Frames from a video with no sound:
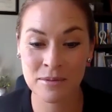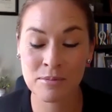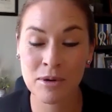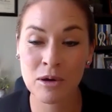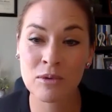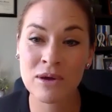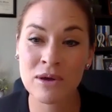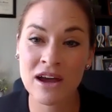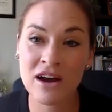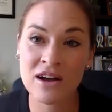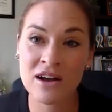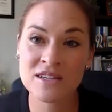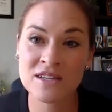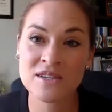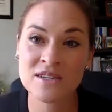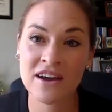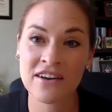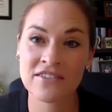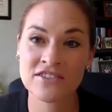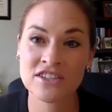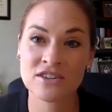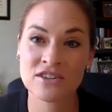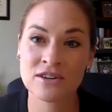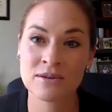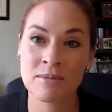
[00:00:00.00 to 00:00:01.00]
But we also
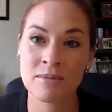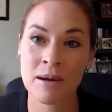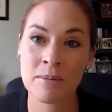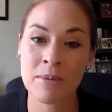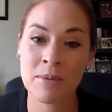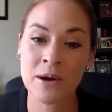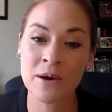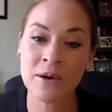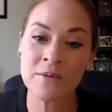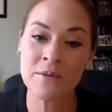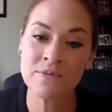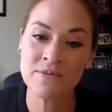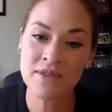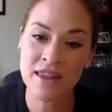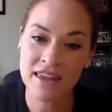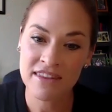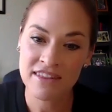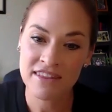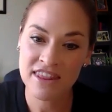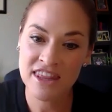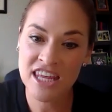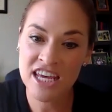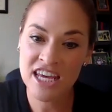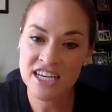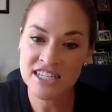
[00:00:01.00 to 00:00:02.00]
have to remember
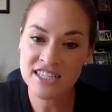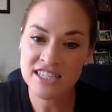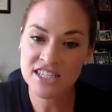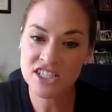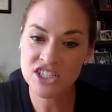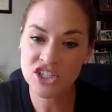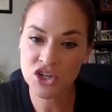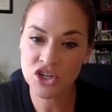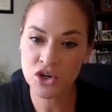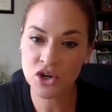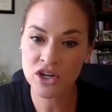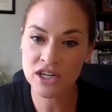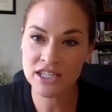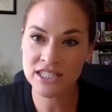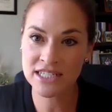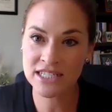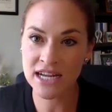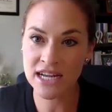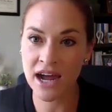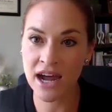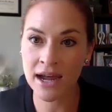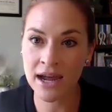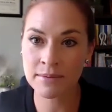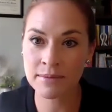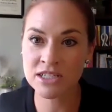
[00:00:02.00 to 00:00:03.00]
this took
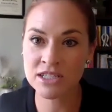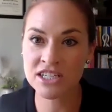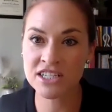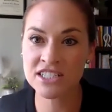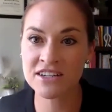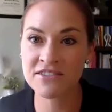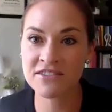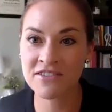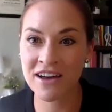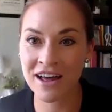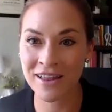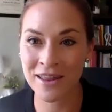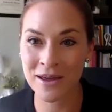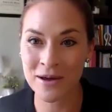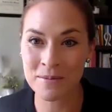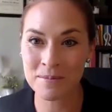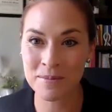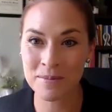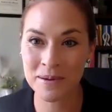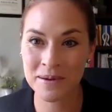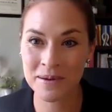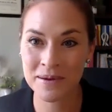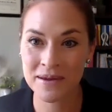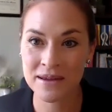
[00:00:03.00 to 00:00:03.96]
time to develop.